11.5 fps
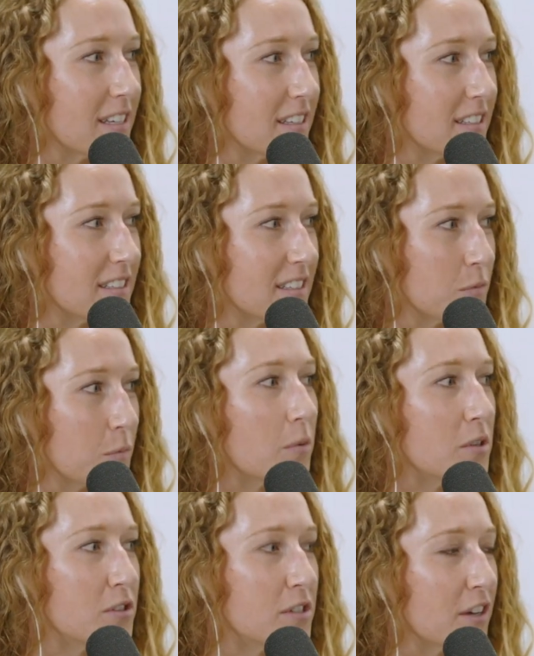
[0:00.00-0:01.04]

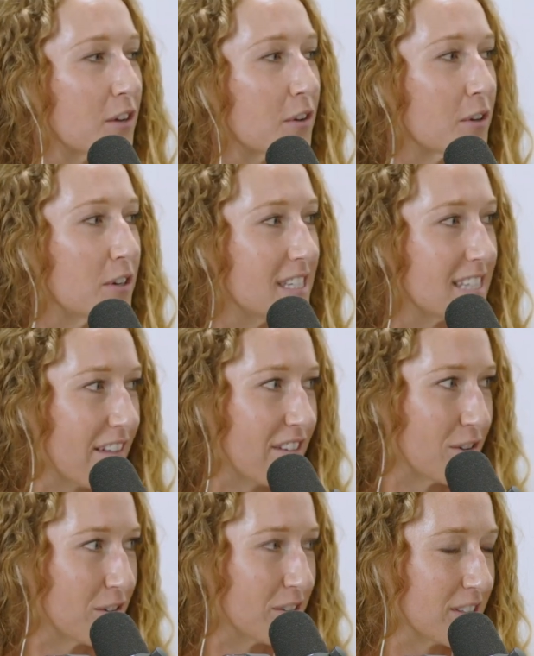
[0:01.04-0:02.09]
would you tell your
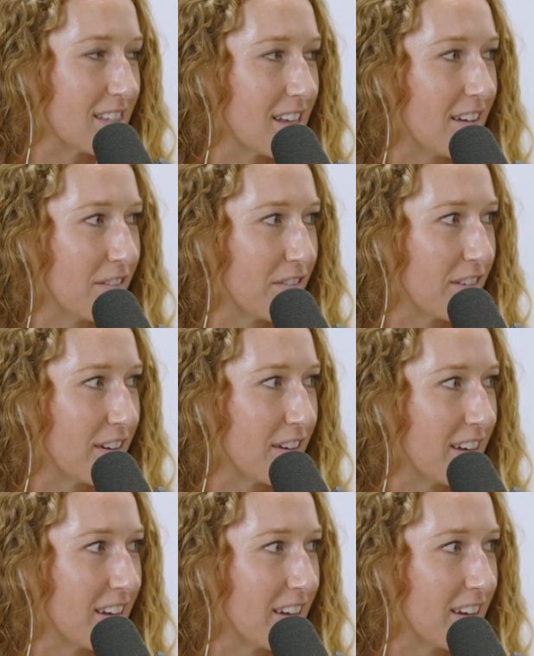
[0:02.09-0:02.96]
37-year-old self?